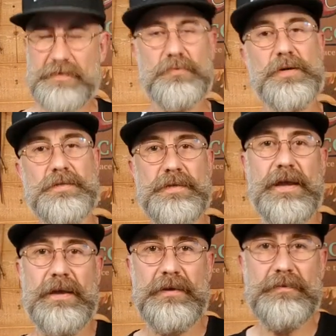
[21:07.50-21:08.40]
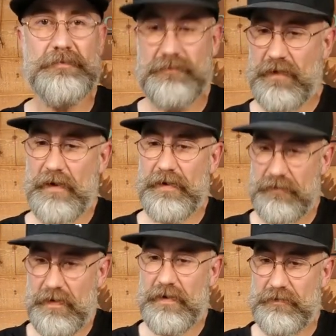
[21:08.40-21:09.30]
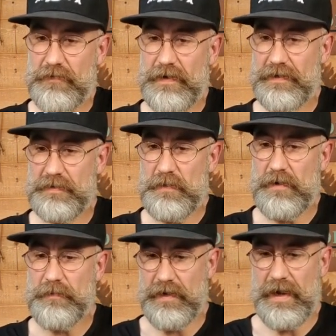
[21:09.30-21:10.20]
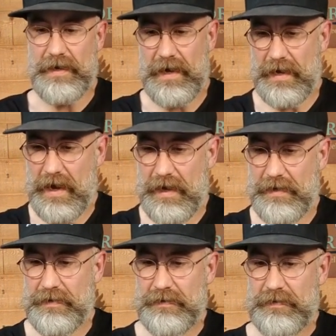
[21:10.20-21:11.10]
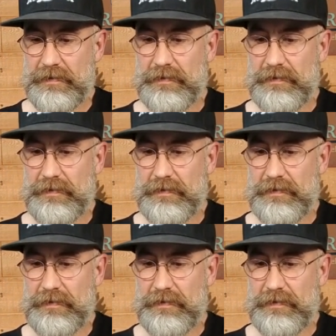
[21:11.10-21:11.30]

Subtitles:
This was a very, very fun experiment, and I